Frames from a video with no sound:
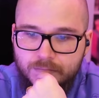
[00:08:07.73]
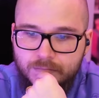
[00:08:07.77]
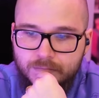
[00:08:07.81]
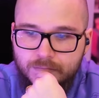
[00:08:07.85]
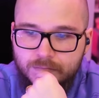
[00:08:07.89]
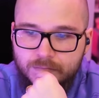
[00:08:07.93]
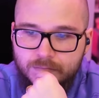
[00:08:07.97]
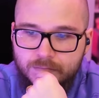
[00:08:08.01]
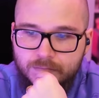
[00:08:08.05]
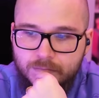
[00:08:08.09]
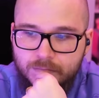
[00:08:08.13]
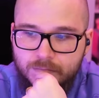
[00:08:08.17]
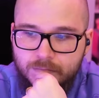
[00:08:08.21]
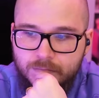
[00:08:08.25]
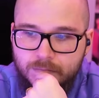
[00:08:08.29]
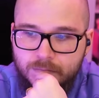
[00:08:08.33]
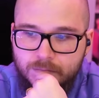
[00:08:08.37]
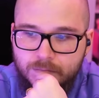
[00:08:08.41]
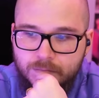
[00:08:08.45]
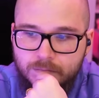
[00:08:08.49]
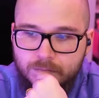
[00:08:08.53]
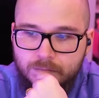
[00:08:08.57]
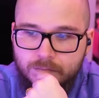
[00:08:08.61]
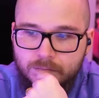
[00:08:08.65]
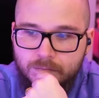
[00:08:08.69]

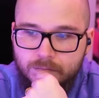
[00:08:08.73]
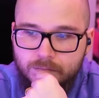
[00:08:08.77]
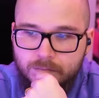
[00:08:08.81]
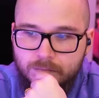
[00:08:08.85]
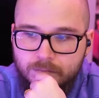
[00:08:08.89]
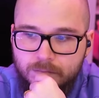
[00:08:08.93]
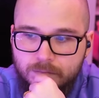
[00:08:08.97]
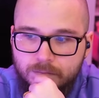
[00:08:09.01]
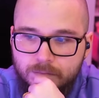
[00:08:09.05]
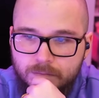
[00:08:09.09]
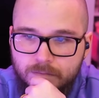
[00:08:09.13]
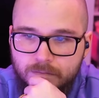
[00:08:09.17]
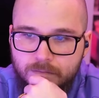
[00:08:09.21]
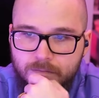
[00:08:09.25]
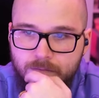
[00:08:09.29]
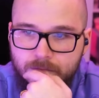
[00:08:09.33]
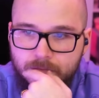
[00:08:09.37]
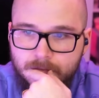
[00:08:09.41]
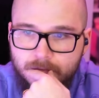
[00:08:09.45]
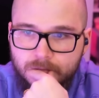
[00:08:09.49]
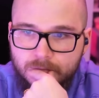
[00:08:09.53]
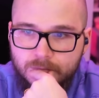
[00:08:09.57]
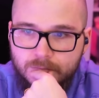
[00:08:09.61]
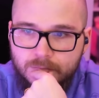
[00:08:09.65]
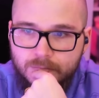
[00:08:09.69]

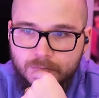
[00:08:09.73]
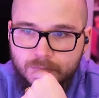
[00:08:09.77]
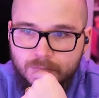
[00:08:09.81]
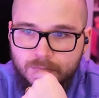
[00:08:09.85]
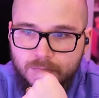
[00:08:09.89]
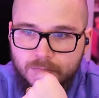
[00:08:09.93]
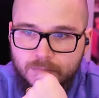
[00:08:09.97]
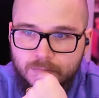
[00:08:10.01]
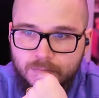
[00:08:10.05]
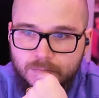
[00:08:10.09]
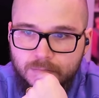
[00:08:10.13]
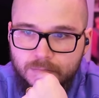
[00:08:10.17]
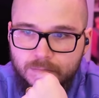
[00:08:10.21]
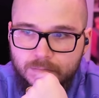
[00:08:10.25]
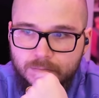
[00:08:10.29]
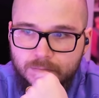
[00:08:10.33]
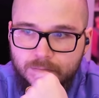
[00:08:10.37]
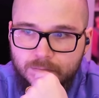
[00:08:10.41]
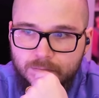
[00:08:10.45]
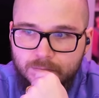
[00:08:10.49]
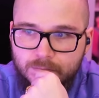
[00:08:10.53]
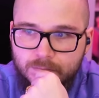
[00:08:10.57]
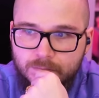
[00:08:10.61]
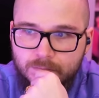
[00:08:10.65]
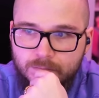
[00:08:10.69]

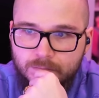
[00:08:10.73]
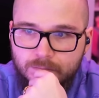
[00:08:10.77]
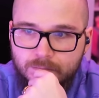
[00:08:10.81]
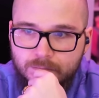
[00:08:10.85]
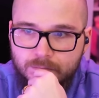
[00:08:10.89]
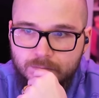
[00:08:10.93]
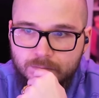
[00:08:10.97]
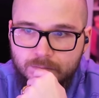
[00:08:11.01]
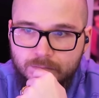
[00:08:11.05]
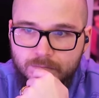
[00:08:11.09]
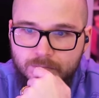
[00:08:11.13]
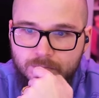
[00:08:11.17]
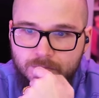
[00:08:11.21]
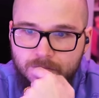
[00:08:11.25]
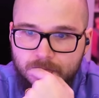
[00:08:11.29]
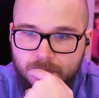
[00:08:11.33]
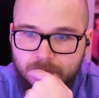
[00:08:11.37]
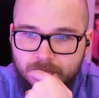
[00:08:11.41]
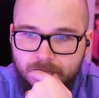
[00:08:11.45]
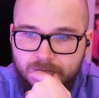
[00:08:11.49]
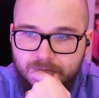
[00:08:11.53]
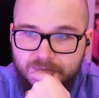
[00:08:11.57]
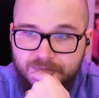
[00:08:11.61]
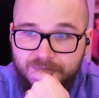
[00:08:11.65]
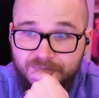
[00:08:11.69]

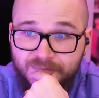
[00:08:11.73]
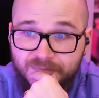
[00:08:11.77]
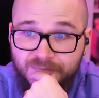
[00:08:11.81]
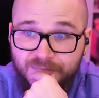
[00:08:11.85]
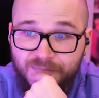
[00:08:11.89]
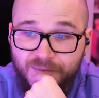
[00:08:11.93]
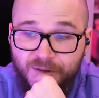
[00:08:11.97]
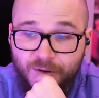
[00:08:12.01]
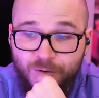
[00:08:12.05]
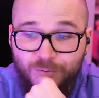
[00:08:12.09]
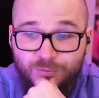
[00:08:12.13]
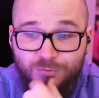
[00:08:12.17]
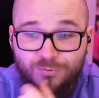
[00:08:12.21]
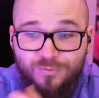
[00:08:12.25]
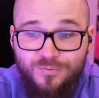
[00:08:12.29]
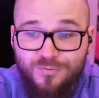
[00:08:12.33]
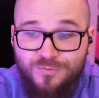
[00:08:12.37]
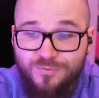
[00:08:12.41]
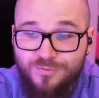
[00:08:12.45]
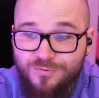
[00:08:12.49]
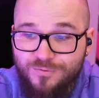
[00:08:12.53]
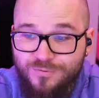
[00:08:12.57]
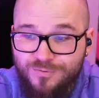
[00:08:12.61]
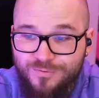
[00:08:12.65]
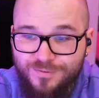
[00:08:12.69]

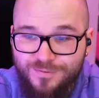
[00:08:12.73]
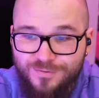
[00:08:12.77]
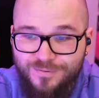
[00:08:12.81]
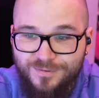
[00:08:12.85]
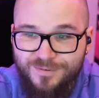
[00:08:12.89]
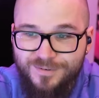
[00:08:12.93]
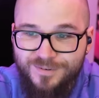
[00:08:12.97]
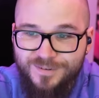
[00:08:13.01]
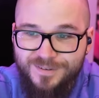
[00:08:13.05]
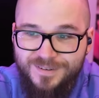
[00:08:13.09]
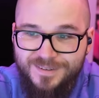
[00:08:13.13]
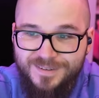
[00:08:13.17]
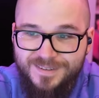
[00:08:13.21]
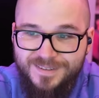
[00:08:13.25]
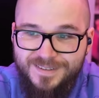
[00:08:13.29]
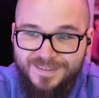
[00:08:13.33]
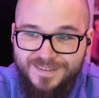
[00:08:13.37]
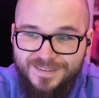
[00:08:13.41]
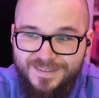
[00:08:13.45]
Nothing is said.